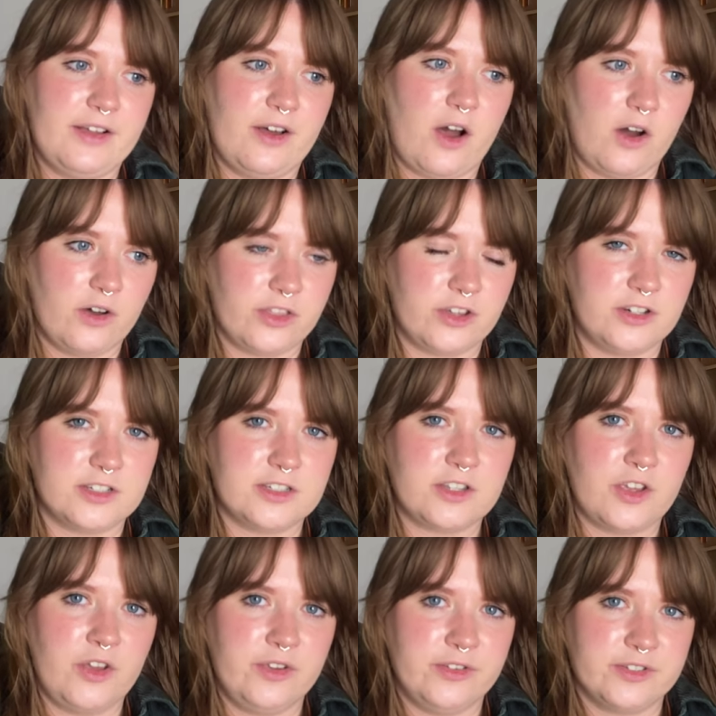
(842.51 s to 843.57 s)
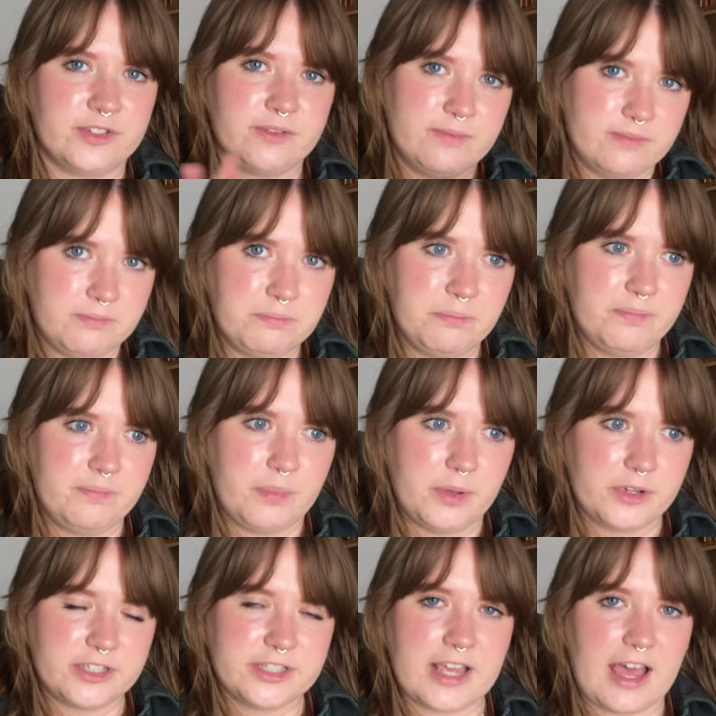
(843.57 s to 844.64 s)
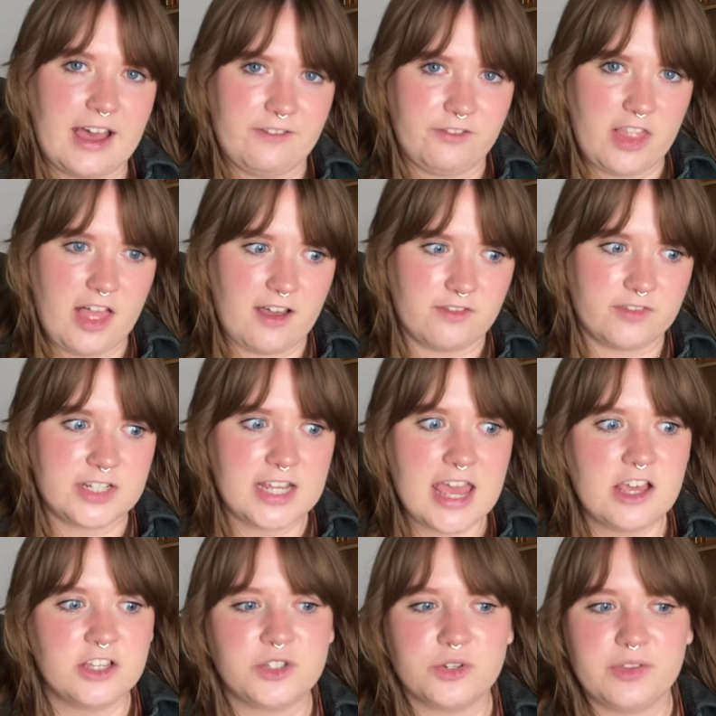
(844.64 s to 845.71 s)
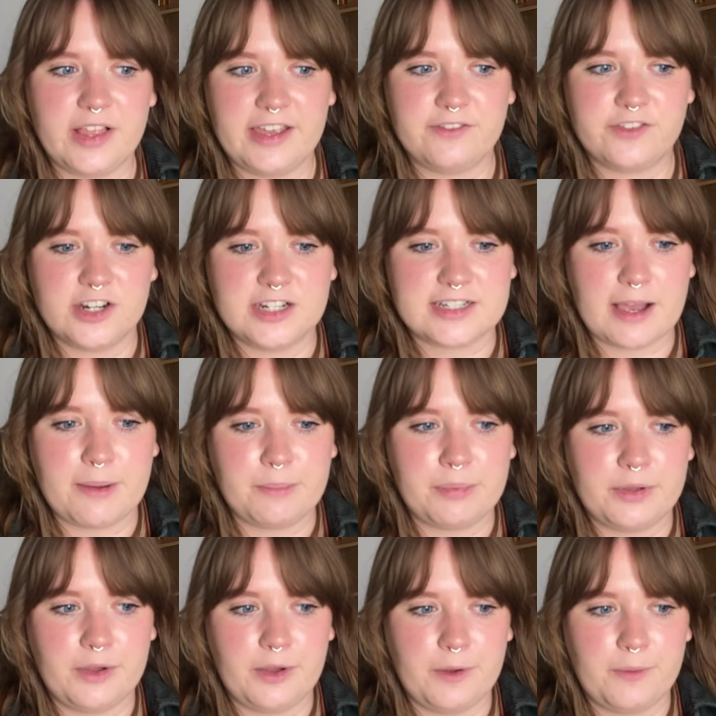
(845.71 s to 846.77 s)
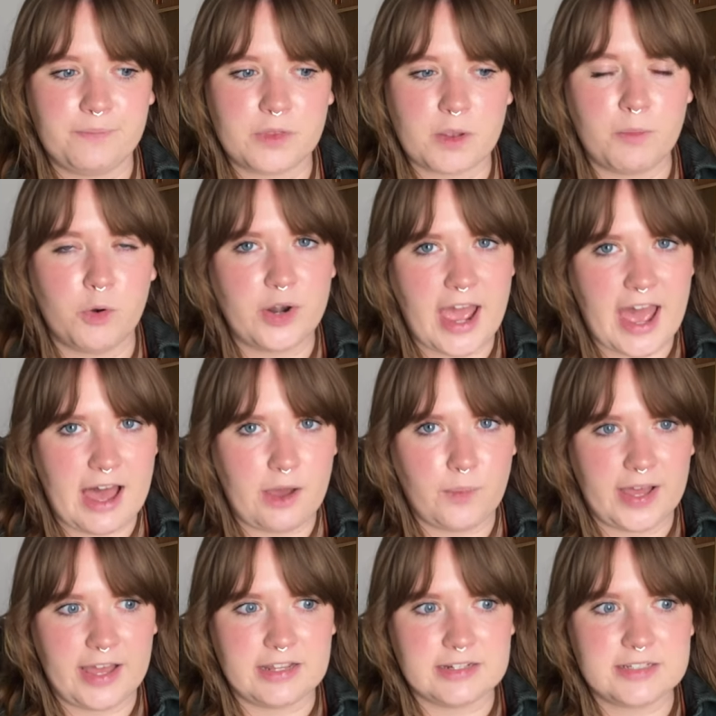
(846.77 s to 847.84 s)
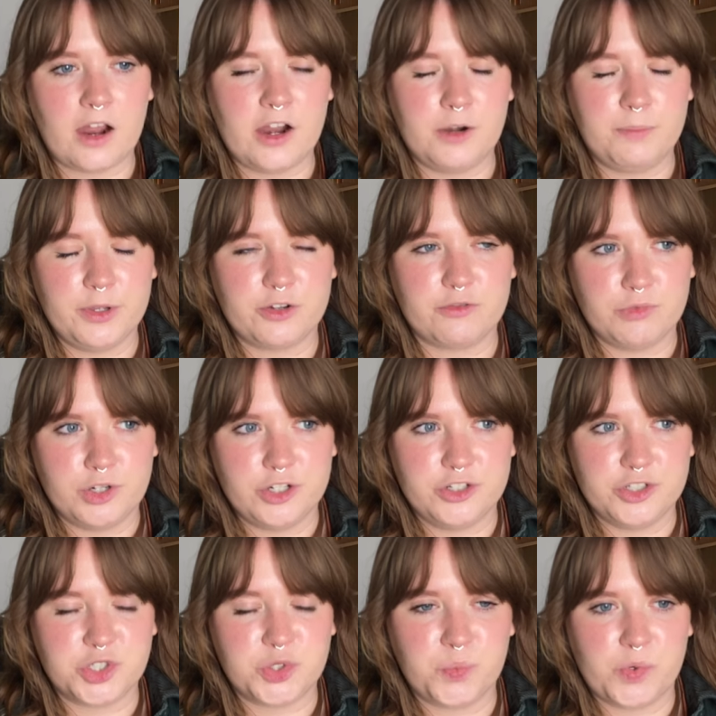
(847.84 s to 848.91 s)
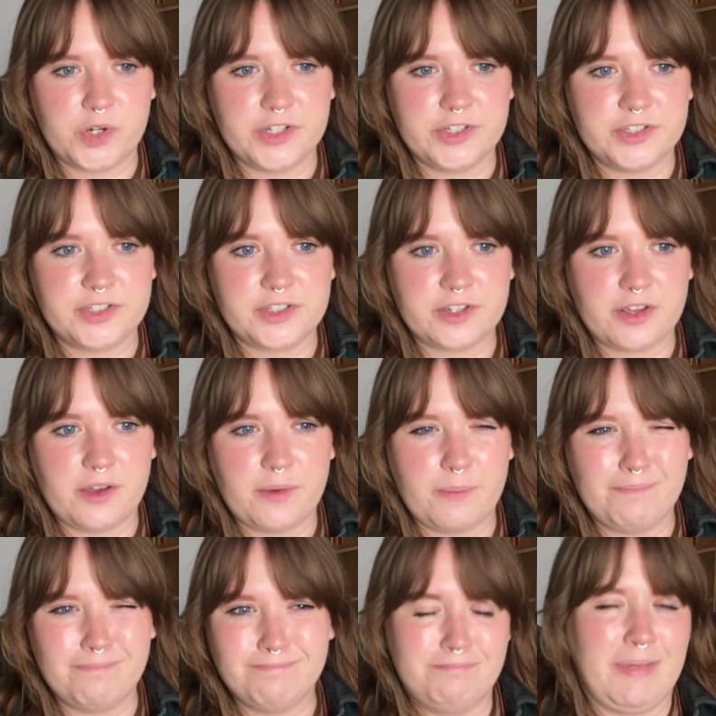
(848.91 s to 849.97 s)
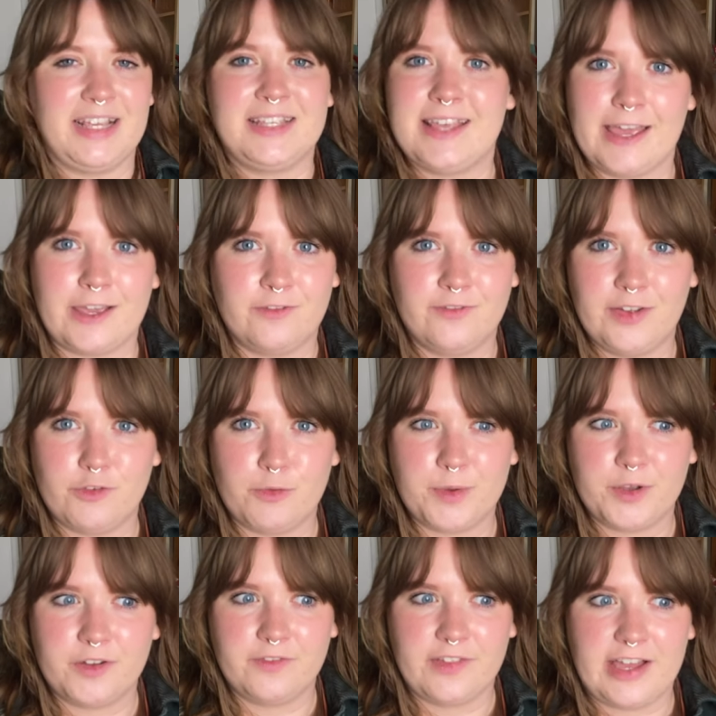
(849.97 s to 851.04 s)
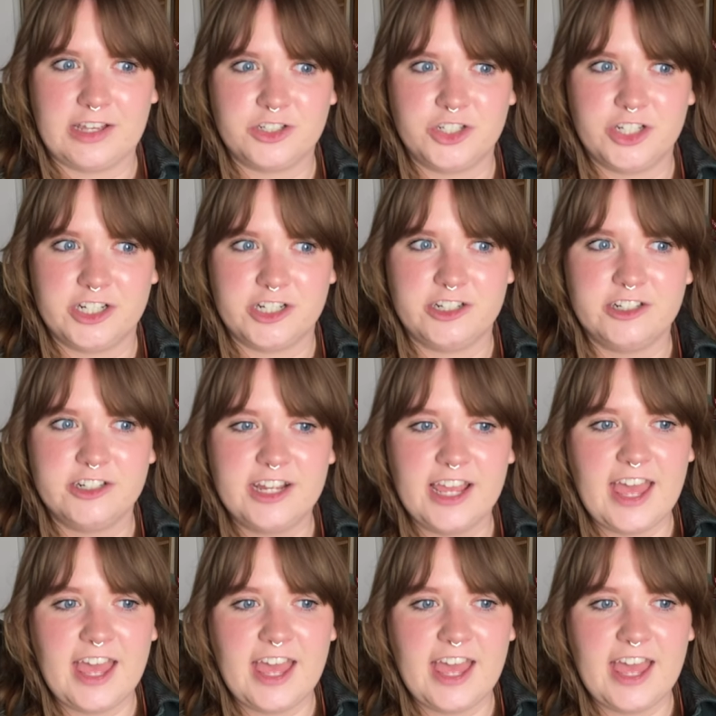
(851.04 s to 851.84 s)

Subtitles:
authors whose books I've loved. So like for example, Mona Awad, her book Rouge was my second favorite book of last year.